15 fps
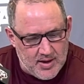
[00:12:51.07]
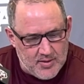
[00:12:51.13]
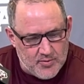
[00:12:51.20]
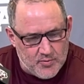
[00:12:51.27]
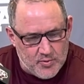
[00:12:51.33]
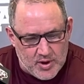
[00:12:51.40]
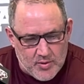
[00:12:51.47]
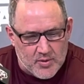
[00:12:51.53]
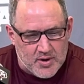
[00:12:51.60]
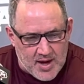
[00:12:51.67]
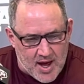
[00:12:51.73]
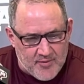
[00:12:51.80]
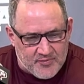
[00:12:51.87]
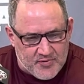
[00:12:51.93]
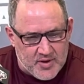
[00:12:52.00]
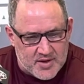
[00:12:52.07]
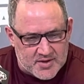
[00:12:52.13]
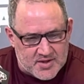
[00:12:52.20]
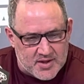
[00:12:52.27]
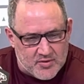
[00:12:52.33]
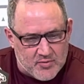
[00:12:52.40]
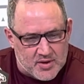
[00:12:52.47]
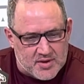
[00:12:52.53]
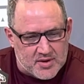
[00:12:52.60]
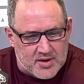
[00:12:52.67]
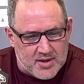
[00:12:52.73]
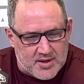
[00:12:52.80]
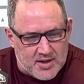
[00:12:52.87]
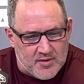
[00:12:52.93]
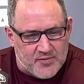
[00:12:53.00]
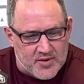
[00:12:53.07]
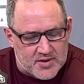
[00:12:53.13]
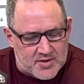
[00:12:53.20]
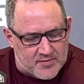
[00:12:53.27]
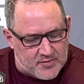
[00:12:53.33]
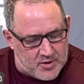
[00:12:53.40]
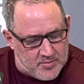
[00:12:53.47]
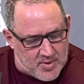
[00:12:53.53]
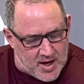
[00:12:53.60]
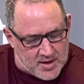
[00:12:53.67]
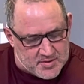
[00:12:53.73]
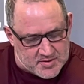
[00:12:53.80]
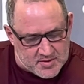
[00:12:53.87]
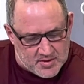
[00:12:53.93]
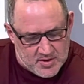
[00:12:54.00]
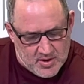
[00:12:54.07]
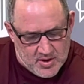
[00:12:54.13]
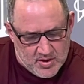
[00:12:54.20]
we were not finishing with defensive rebounds.